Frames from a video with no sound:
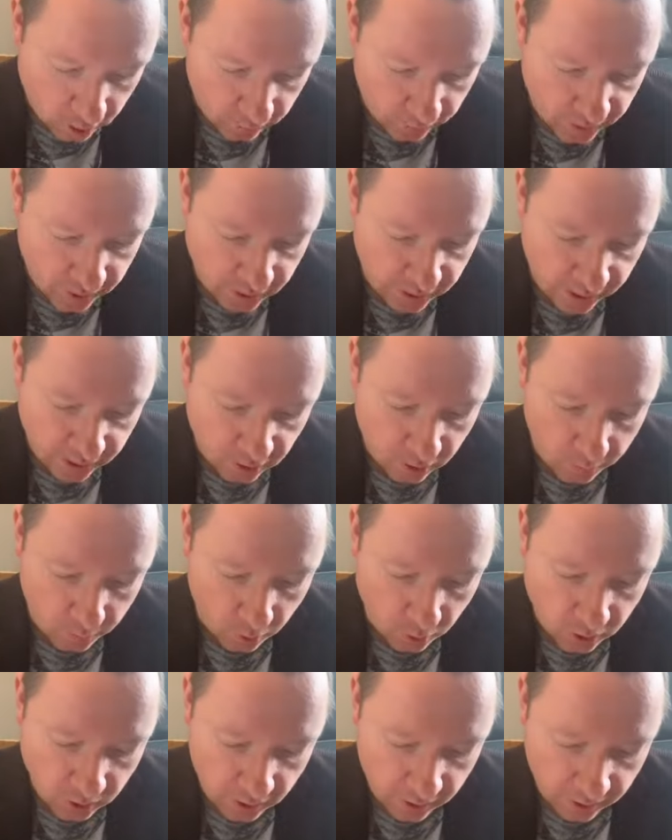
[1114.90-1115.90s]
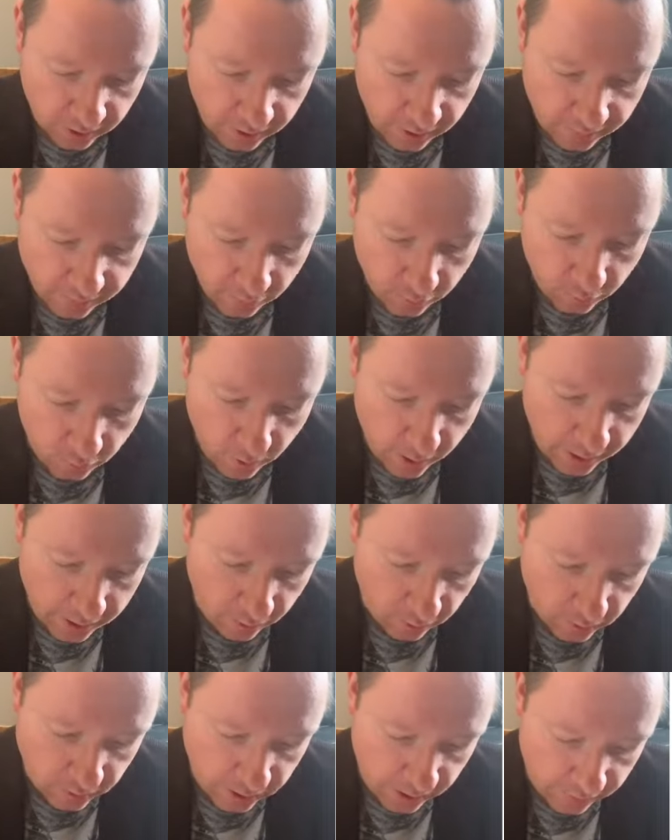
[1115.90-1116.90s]
of the stationary points on the graph of y
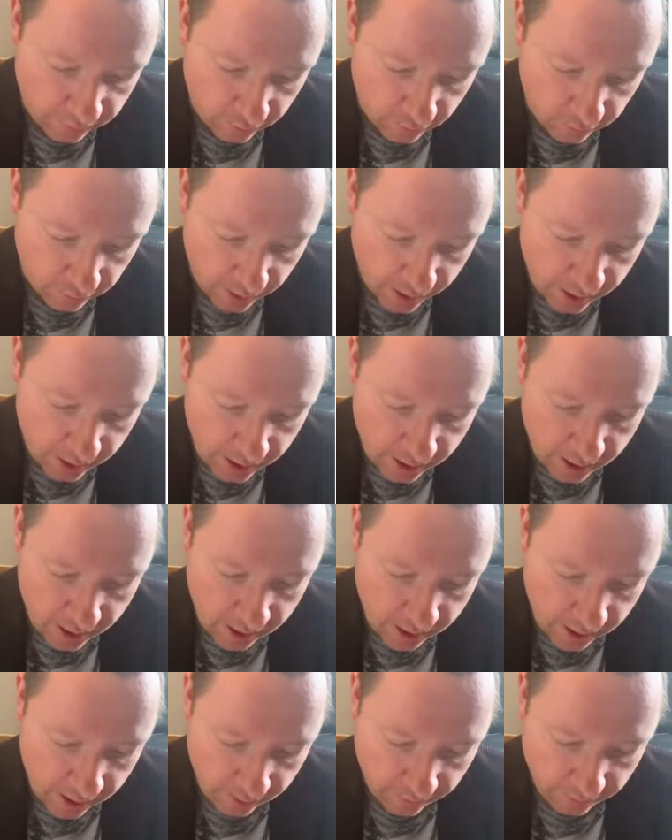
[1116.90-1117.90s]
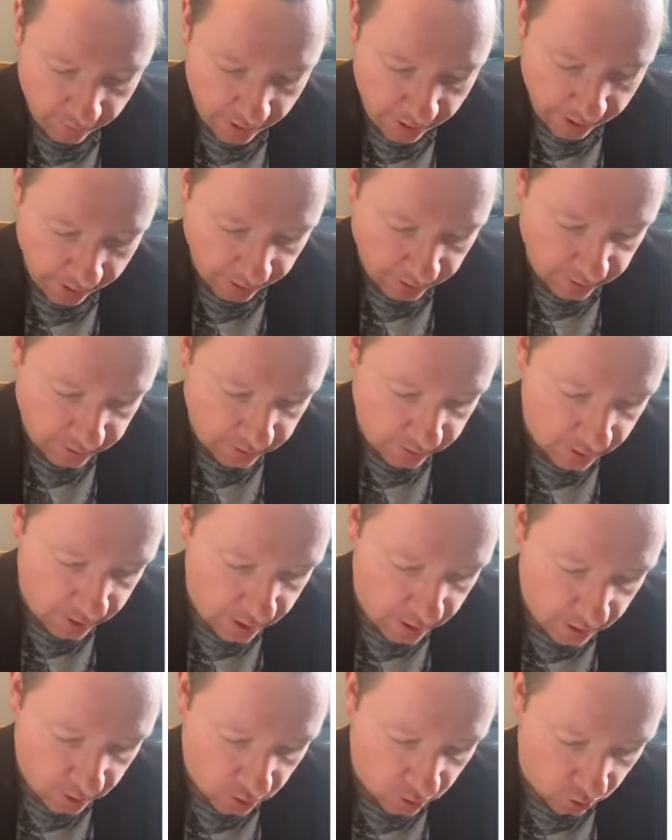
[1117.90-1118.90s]
equals f of 1/2 x.
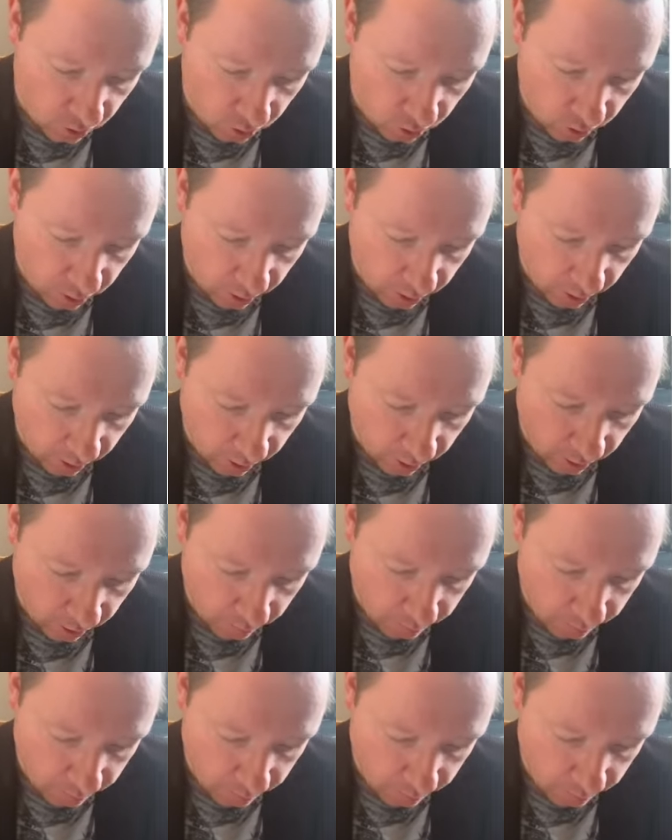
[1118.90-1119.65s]
So looking at our